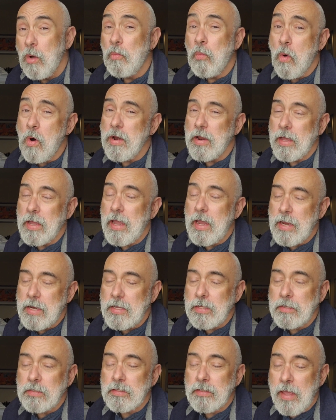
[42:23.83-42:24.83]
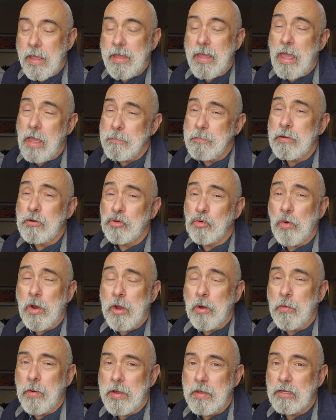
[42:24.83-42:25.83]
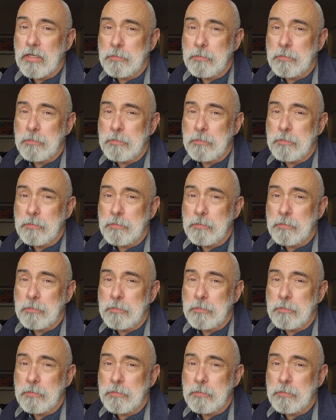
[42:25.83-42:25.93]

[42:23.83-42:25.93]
Warning, it can be triggering,